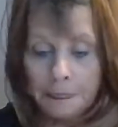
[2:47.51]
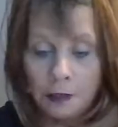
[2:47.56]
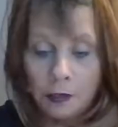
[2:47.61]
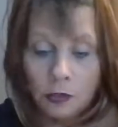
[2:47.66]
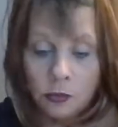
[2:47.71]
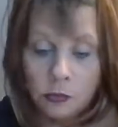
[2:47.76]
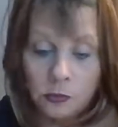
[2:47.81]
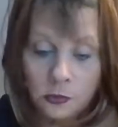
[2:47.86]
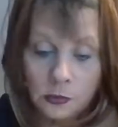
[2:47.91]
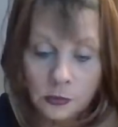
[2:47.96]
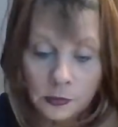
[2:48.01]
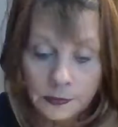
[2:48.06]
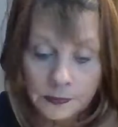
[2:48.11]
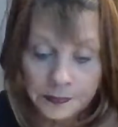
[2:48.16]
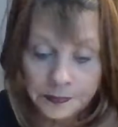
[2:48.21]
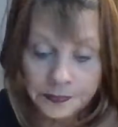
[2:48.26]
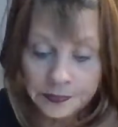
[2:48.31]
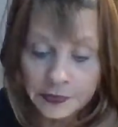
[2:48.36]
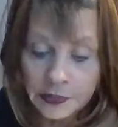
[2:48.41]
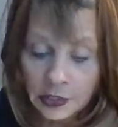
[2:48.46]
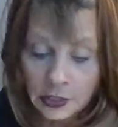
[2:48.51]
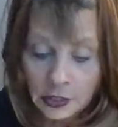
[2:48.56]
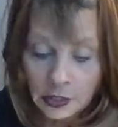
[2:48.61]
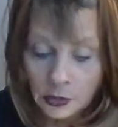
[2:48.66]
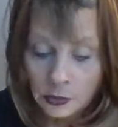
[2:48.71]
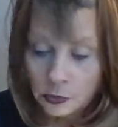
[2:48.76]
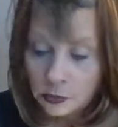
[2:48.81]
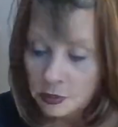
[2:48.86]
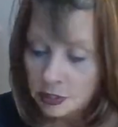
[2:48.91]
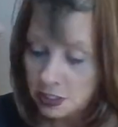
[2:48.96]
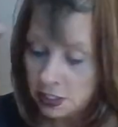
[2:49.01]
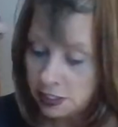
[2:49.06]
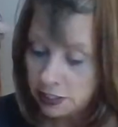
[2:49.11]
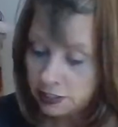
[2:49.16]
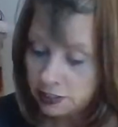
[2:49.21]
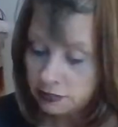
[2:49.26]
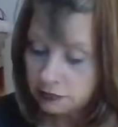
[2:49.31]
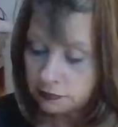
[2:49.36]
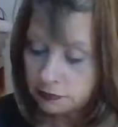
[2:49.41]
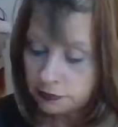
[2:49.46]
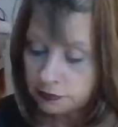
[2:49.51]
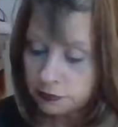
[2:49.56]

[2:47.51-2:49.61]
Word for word: Ooh we have